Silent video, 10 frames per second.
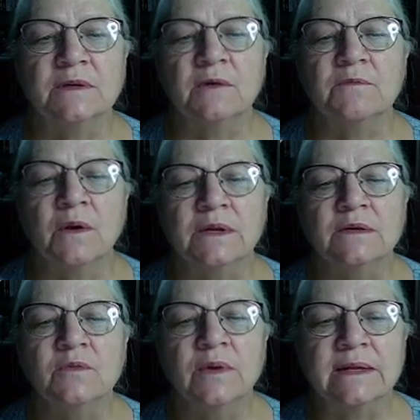
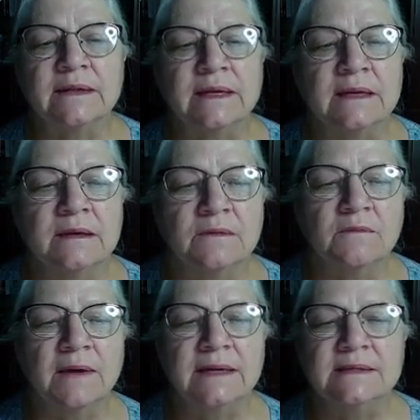eroded quickly,
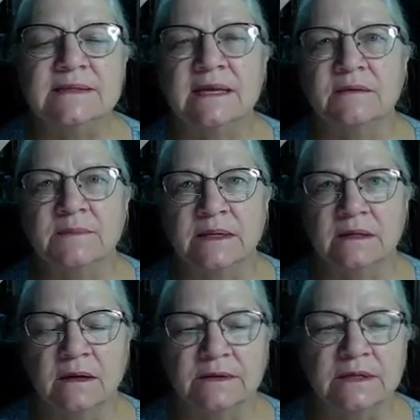raining settlement
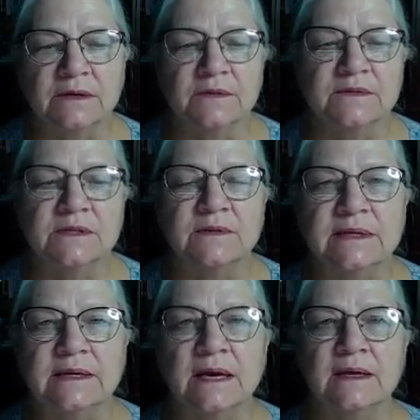on the earth. So
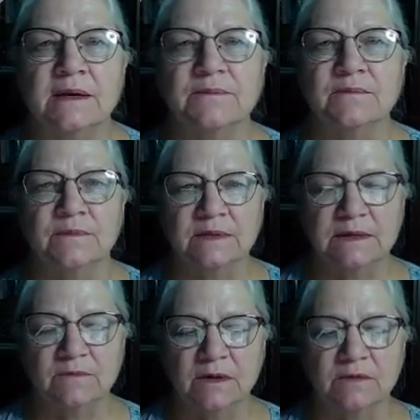
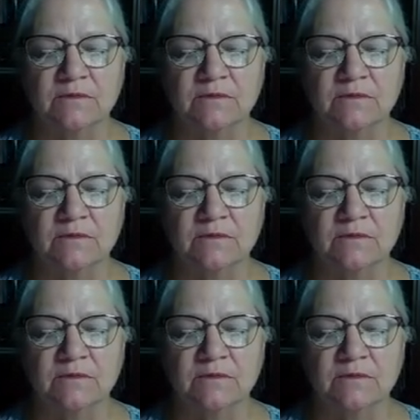where the